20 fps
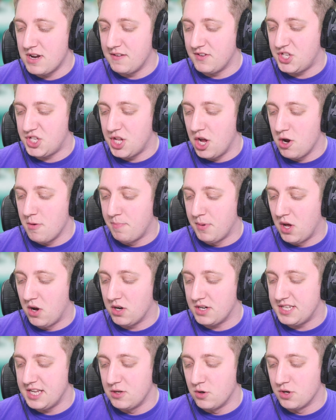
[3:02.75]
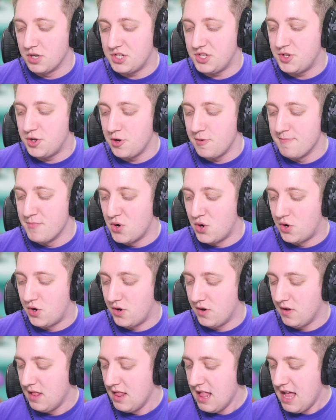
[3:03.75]
rid of snow blocks in order to do
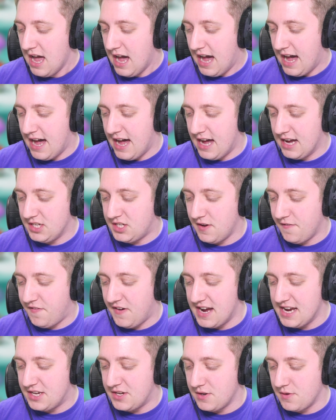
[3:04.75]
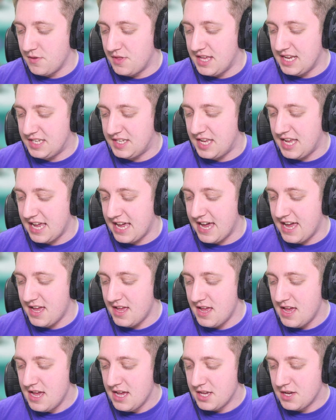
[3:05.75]
more. Uh, so if I do this here,
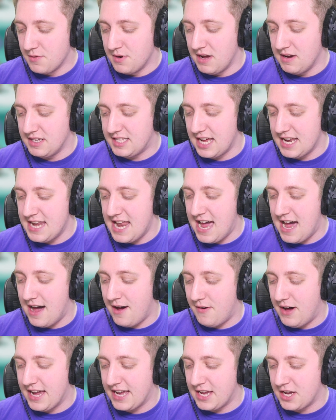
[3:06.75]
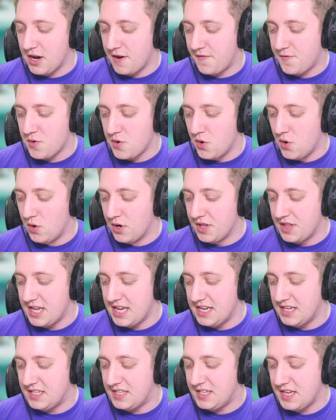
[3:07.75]
you'll notice that now I can go through all of
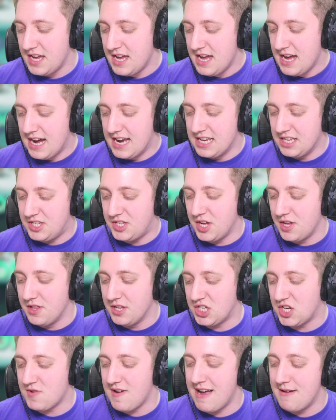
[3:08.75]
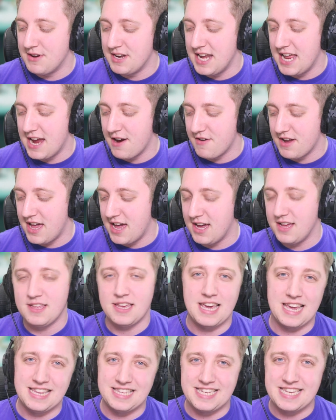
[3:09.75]
these and it's turned the surrounding area
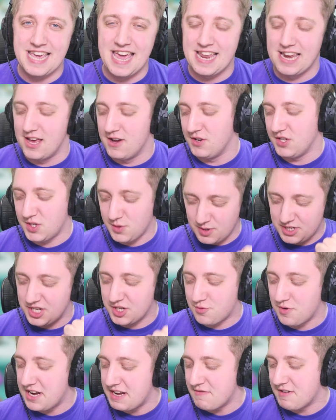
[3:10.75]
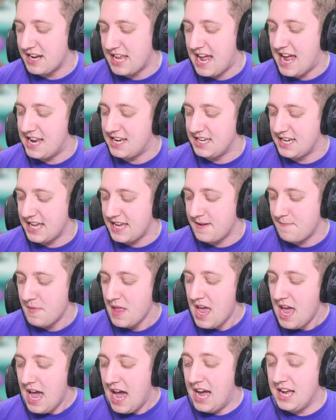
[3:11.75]
into yellows, which is really, really handy.
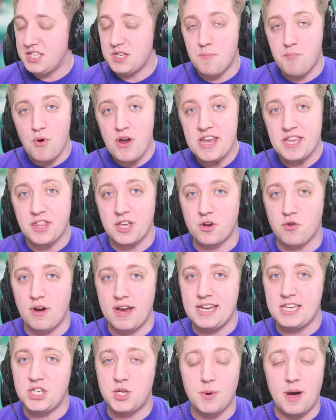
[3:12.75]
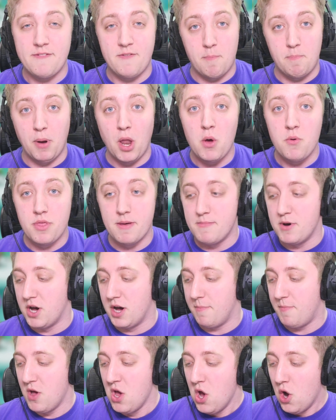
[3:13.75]
Uh, to break the crates, you either blow them
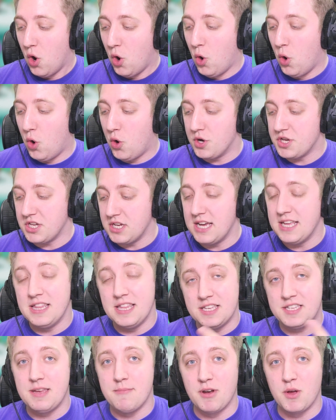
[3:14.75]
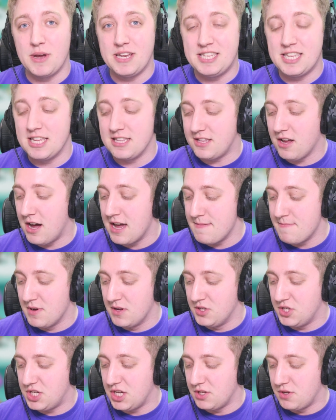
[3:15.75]
up, or in the similar way to the
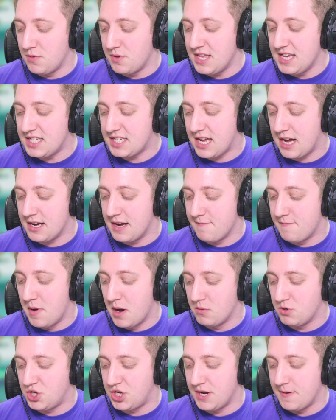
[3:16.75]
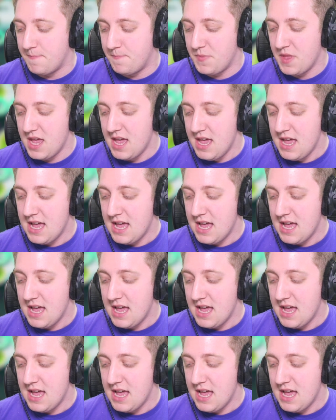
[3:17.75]
diamonds, you do this kind of motion,